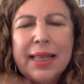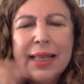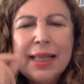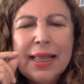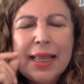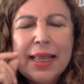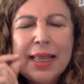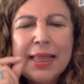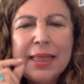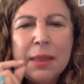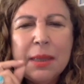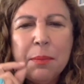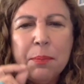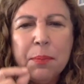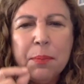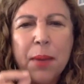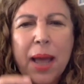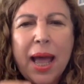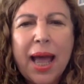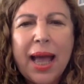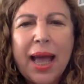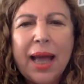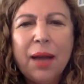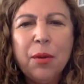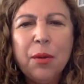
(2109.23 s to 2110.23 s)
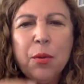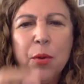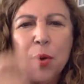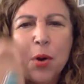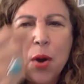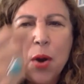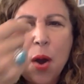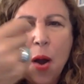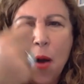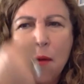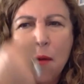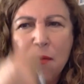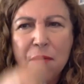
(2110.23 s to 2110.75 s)
in the power
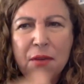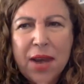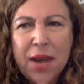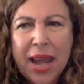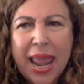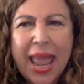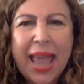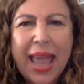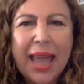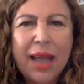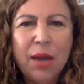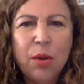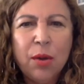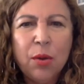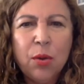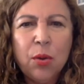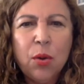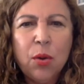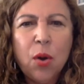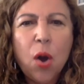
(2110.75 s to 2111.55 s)
of now.